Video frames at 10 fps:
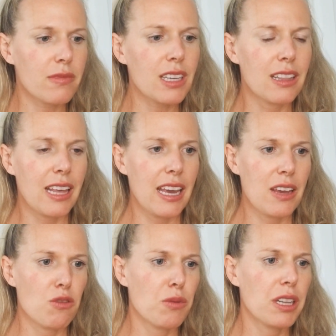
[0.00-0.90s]
They
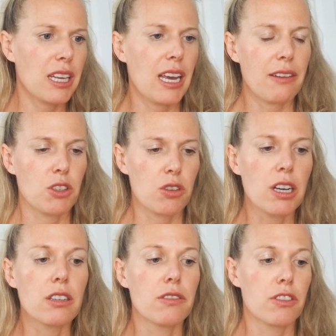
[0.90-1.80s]
really have
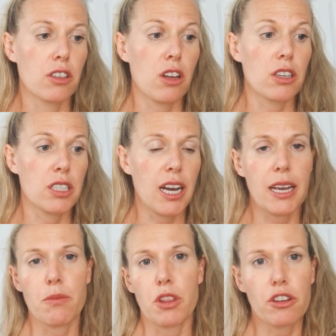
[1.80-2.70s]
struggled for a long
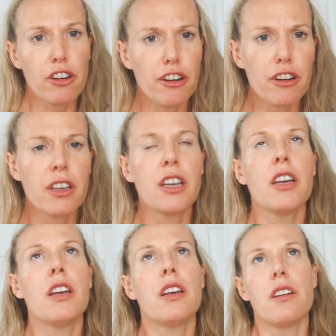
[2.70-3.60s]
time with GERD
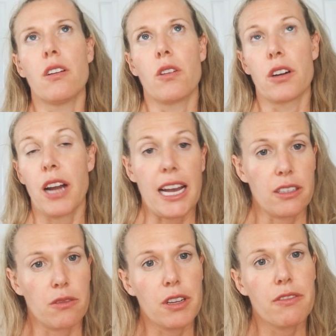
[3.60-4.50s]
or
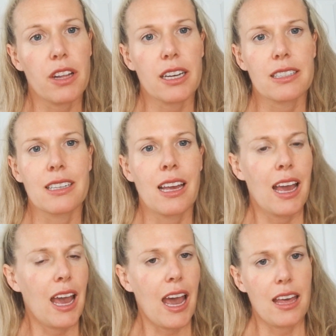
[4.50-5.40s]
acid reflux.
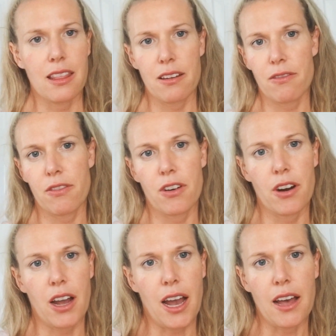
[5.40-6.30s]
And then
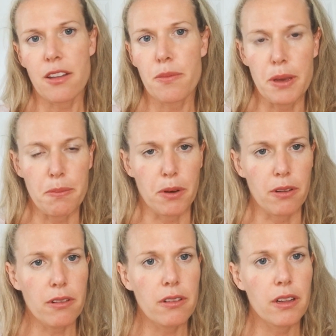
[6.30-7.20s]
for other
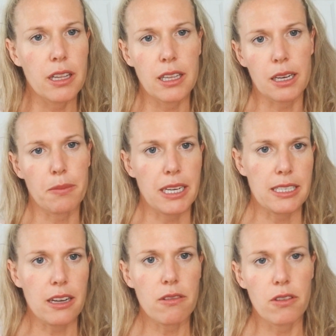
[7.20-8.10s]
people, like
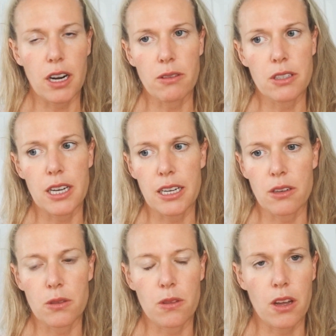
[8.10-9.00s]
myself, when I was
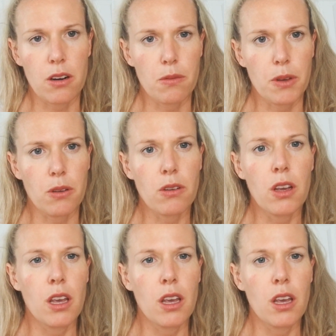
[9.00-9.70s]
diagnosed with autoimmune